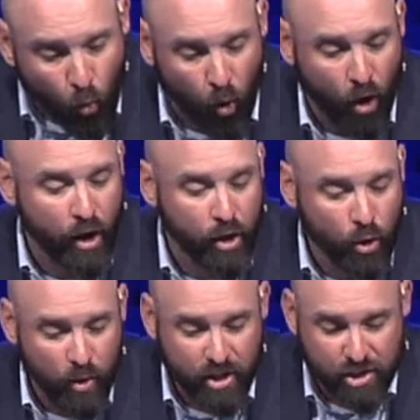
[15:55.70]
one
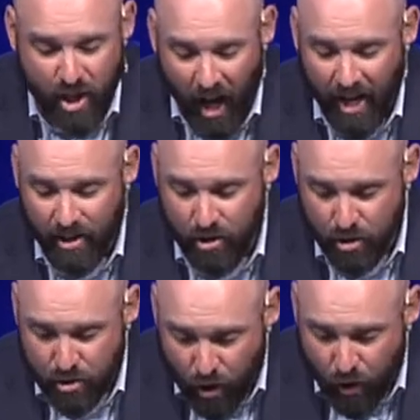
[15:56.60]
who is not
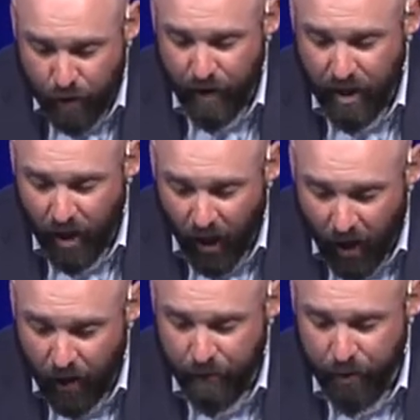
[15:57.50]
deserving
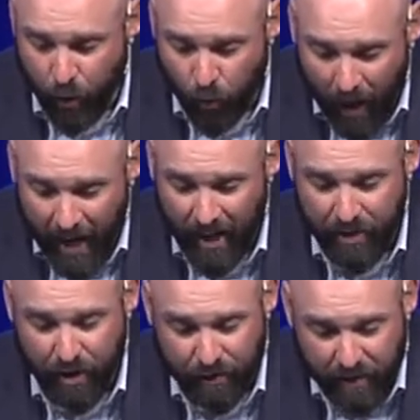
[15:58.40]
of the
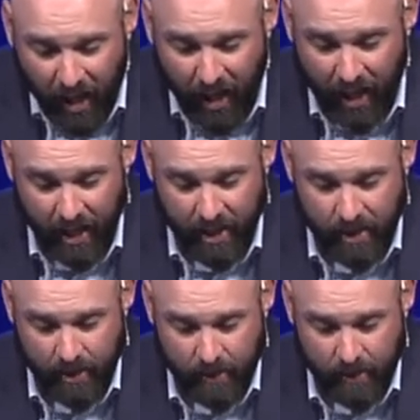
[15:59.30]
wrath of God.